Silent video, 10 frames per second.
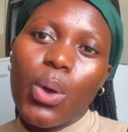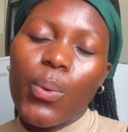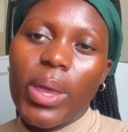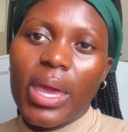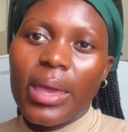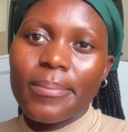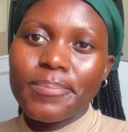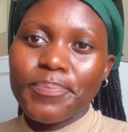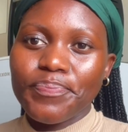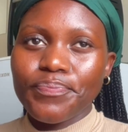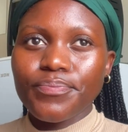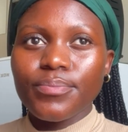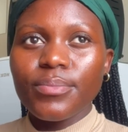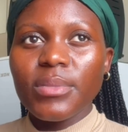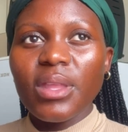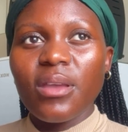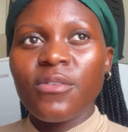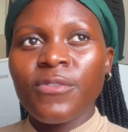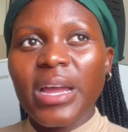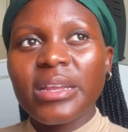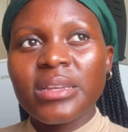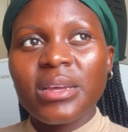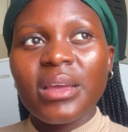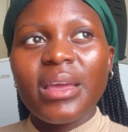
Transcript: Okay, fine.